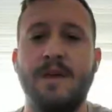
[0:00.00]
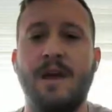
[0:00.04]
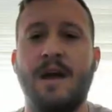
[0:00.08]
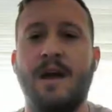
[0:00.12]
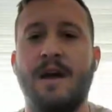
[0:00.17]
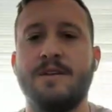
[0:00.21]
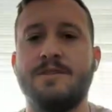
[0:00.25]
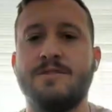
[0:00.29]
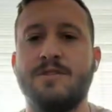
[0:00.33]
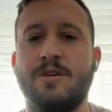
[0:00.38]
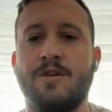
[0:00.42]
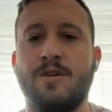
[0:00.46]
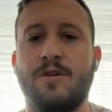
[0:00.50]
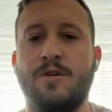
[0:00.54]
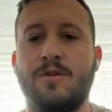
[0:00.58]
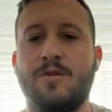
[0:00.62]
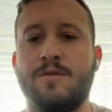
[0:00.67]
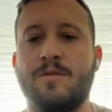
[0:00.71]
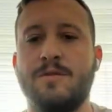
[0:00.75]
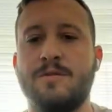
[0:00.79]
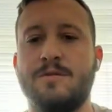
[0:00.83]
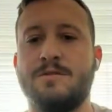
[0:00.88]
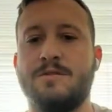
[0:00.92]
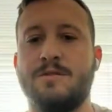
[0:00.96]
Yeah,
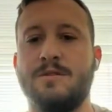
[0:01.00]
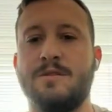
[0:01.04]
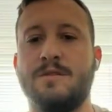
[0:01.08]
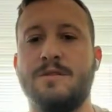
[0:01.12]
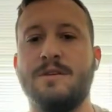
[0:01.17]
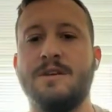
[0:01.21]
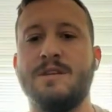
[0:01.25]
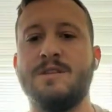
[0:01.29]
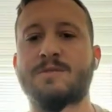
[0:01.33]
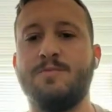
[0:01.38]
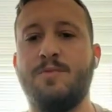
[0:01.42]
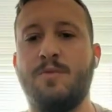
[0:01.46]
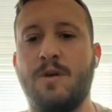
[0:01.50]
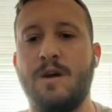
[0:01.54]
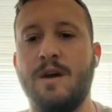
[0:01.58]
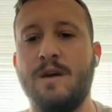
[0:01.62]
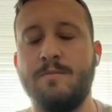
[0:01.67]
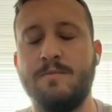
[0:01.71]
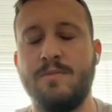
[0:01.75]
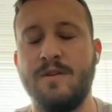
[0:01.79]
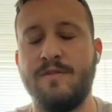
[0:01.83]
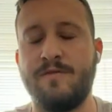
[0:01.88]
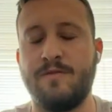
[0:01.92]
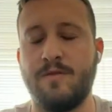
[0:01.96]
so to this
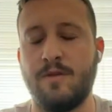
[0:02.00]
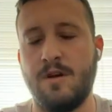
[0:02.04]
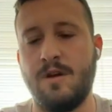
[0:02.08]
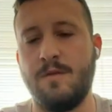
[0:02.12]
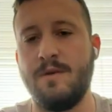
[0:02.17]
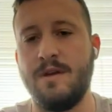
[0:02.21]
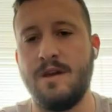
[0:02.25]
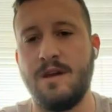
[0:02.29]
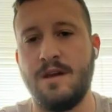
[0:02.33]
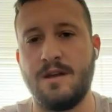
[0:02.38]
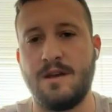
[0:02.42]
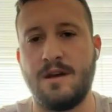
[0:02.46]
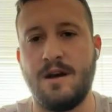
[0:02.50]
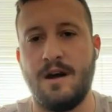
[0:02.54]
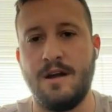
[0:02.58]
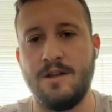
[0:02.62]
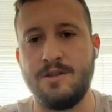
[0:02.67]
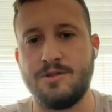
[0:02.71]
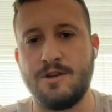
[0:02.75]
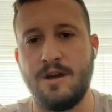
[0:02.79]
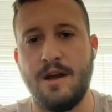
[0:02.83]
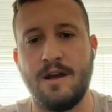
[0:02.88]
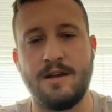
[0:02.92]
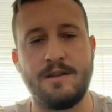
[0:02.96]
point, before you're being in
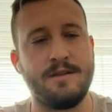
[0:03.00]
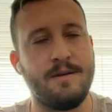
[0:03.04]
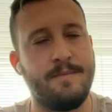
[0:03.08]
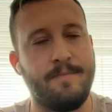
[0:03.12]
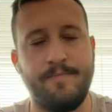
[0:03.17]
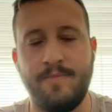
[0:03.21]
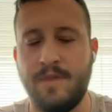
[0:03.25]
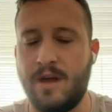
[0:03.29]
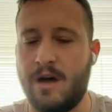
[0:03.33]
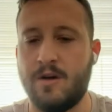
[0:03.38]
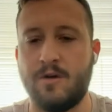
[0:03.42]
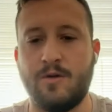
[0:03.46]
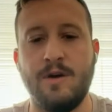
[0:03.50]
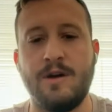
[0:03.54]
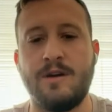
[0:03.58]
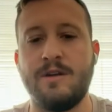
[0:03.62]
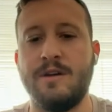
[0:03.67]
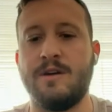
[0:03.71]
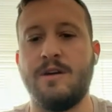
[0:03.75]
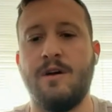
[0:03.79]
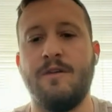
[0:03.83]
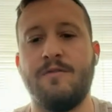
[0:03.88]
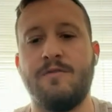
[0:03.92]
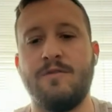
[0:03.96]
contract, I'll
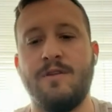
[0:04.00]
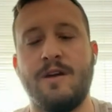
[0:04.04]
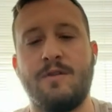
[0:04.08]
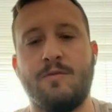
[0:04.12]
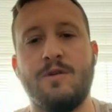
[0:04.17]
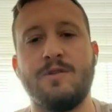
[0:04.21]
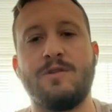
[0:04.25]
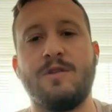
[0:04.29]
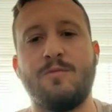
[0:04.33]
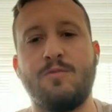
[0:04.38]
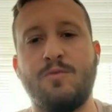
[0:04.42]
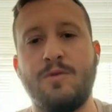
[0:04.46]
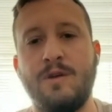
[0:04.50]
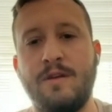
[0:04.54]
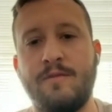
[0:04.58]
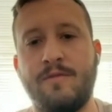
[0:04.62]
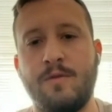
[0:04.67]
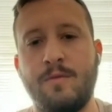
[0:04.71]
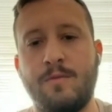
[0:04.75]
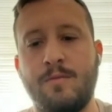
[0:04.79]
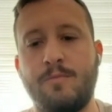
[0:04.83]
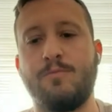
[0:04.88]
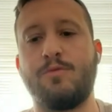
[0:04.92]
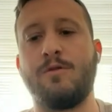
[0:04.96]
quickly go over like what the
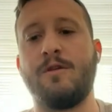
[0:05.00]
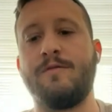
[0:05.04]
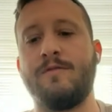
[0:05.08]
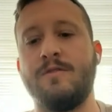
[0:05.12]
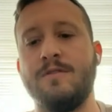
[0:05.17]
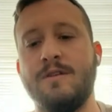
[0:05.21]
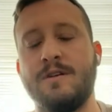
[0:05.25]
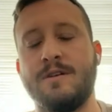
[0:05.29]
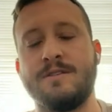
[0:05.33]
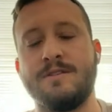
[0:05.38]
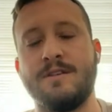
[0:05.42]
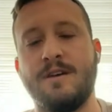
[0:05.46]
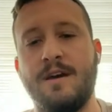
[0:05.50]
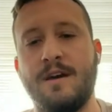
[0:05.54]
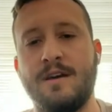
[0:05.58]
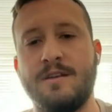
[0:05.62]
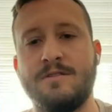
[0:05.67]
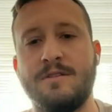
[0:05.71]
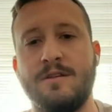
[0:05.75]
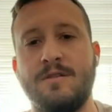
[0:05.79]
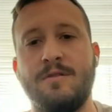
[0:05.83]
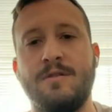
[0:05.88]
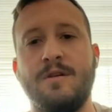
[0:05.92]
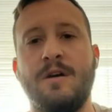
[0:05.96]
pre-approval looks like.
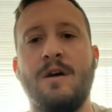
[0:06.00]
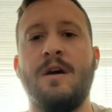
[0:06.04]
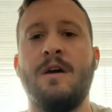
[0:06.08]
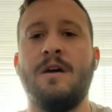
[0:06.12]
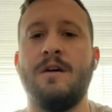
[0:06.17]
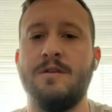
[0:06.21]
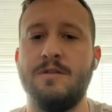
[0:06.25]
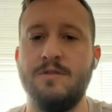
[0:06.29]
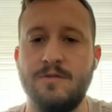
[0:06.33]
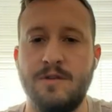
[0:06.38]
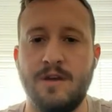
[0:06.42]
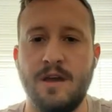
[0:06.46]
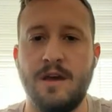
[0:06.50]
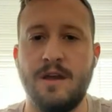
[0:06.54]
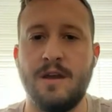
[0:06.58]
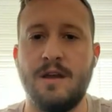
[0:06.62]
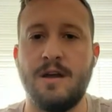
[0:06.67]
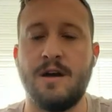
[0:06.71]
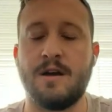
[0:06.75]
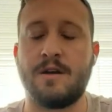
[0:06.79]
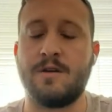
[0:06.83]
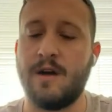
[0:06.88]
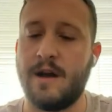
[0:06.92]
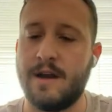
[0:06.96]
So you get
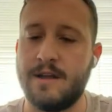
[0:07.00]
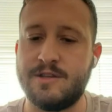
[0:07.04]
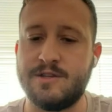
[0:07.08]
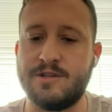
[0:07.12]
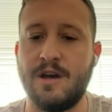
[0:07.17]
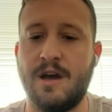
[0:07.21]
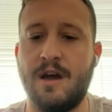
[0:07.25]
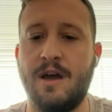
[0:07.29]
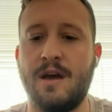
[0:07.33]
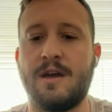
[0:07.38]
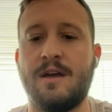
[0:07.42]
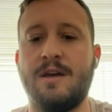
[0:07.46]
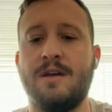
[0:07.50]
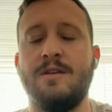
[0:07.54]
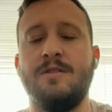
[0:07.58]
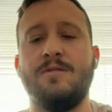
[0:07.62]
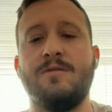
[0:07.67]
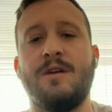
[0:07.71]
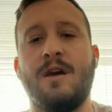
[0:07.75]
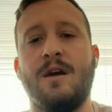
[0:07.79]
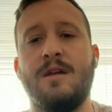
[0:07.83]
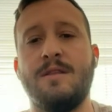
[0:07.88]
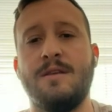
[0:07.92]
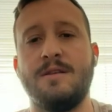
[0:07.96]
a credit check,
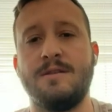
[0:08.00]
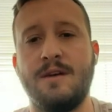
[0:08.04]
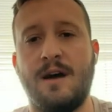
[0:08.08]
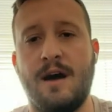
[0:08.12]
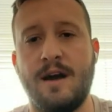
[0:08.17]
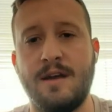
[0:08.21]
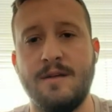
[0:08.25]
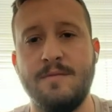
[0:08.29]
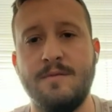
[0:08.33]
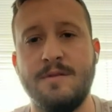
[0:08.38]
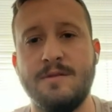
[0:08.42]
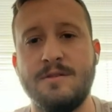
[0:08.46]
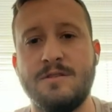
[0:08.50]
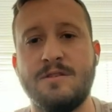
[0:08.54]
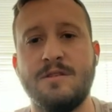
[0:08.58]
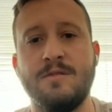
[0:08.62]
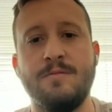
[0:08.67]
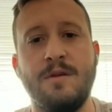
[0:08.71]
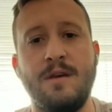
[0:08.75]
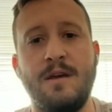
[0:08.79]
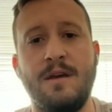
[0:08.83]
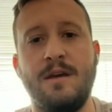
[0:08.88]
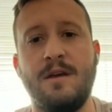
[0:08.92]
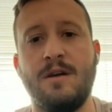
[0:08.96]
you get the documents to
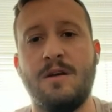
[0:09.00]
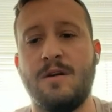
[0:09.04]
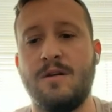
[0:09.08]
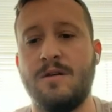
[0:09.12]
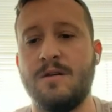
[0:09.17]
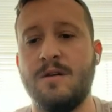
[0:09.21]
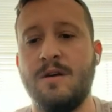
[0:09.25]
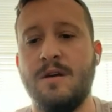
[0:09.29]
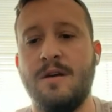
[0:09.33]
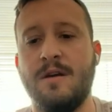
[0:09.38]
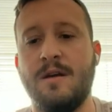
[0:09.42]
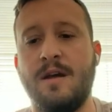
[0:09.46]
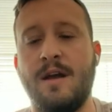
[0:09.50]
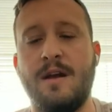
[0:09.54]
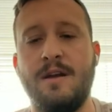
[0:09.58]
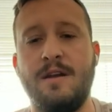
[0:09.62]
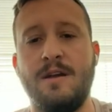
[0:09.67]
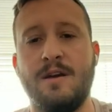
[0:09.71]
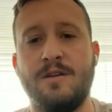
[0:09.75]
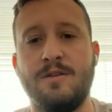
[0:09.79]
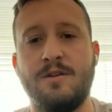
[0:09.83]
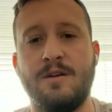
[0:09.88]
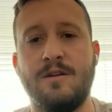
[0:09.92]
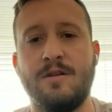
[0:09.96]
me or
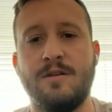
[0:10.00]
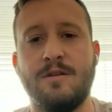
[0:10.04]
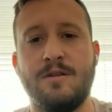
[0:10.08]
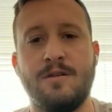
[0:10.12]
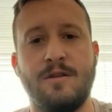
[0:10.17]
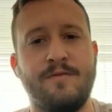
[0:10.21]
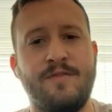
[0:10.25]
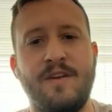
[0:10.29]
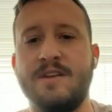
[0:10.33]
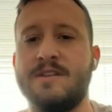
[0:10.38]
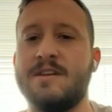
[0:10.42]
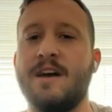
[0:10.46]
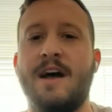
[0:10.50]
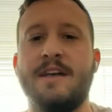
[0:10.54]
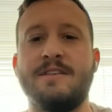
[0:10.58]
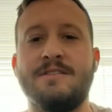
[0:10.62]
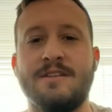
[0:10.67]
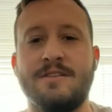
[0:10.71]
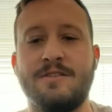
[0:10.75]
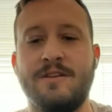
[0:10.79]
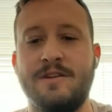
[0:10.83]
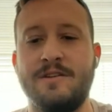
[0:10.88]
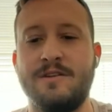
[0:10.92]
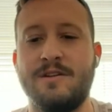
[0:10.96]
any other
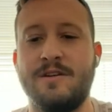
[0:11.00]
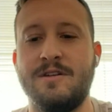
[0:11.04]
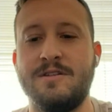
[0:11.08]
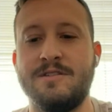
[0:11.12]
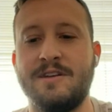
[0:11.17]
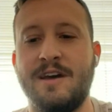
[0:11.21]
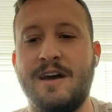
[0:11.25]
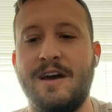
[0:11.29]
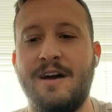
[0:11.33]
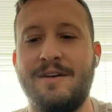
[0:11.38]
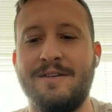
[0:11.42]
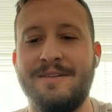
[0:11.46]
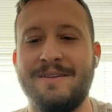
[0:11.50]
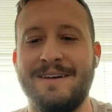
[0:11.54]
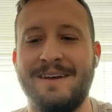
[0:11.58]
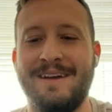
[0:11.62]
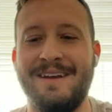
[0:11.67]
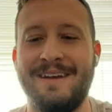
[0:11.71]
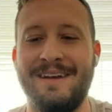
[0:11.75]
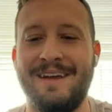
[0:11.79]
fantastic lender in town.